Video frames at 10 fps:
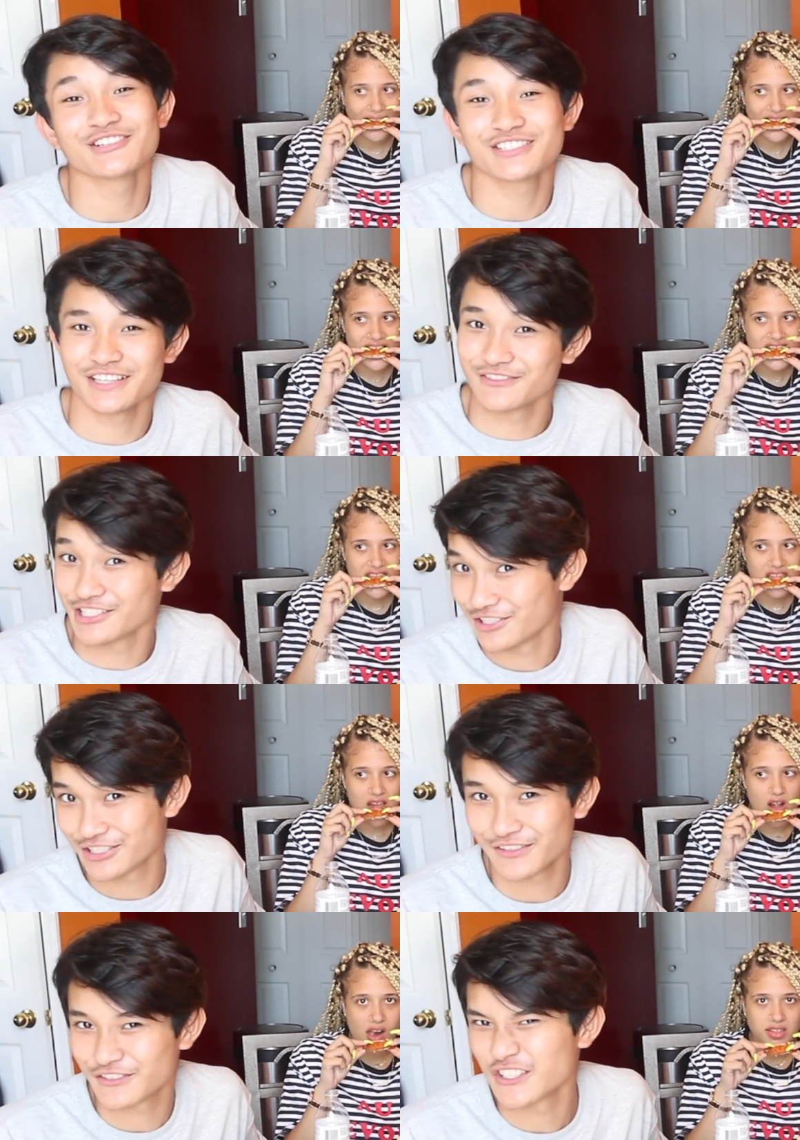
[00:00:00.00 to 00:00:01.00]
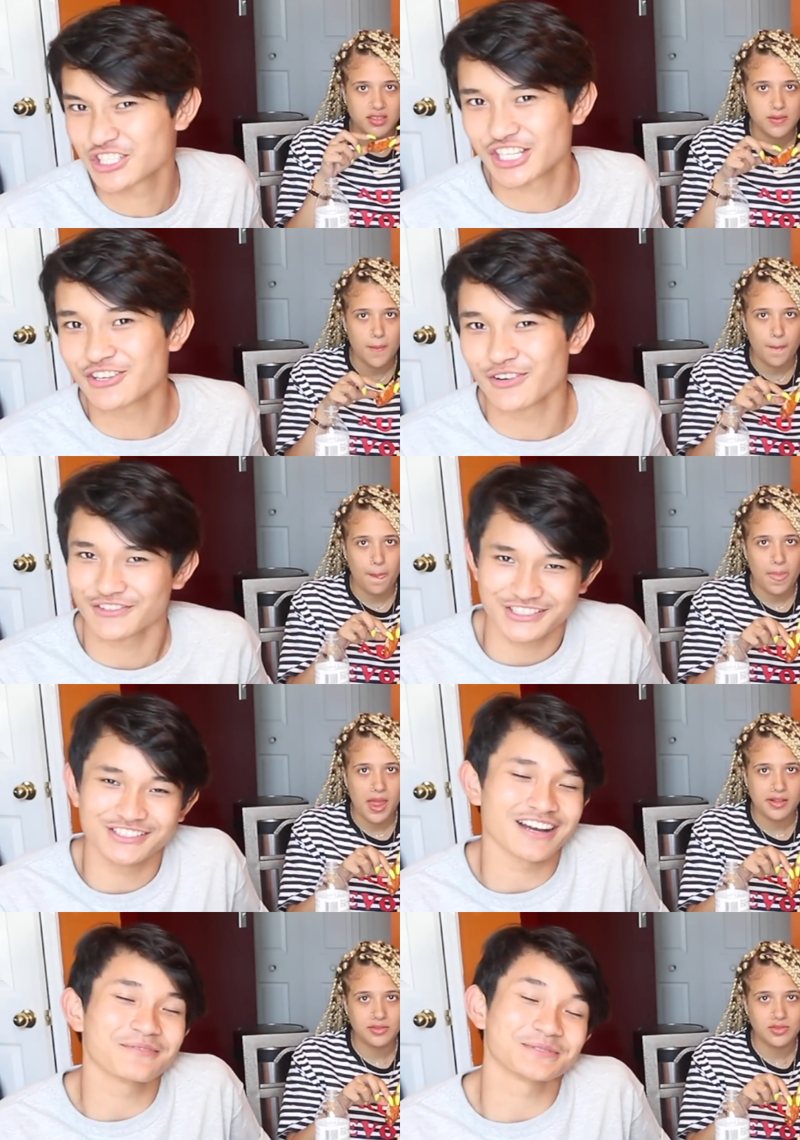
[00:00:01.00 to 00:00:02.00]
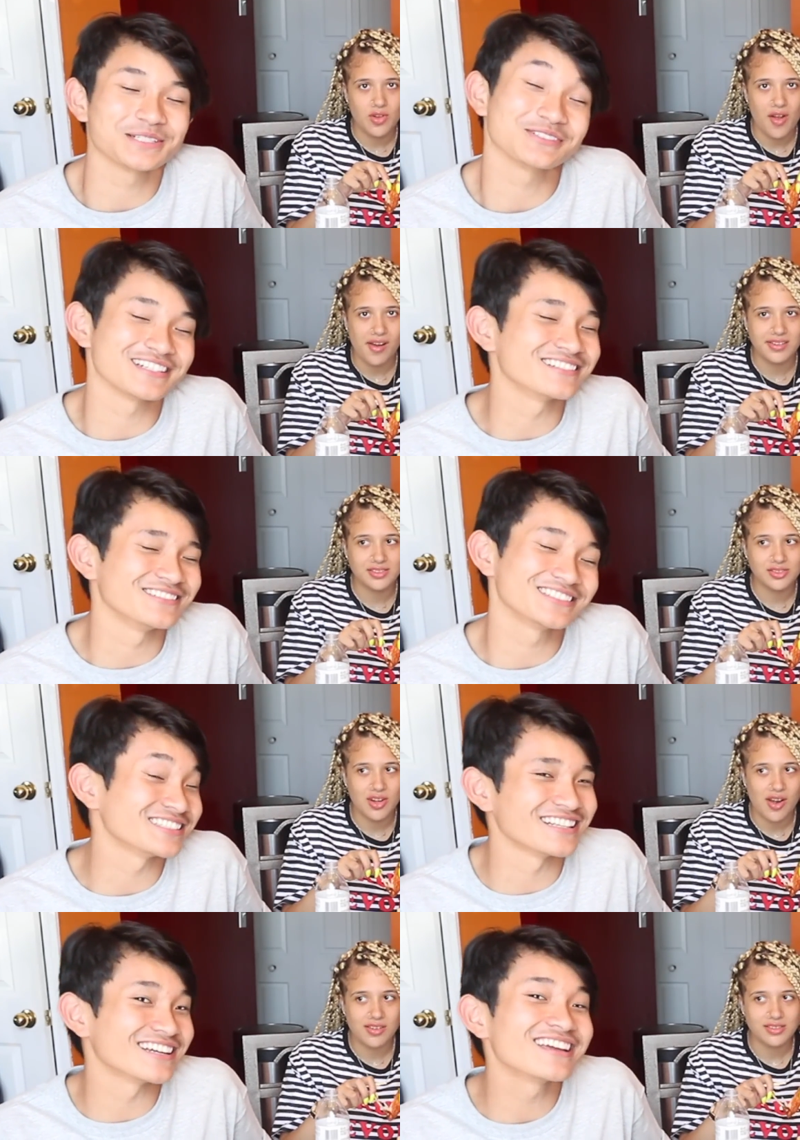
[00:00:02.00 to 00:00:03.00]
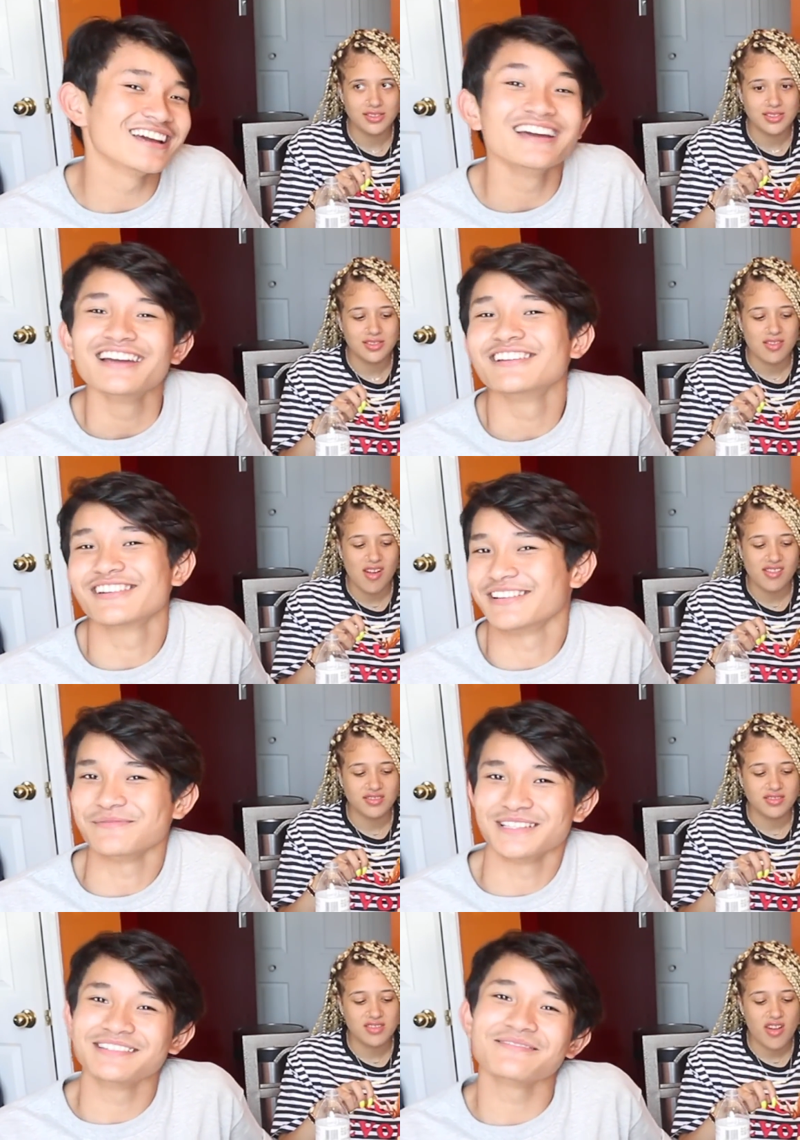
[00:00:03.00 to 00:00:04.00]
Speaker 1: you're if, you, if you're just single, yeah, I'm still single, so like you can hit me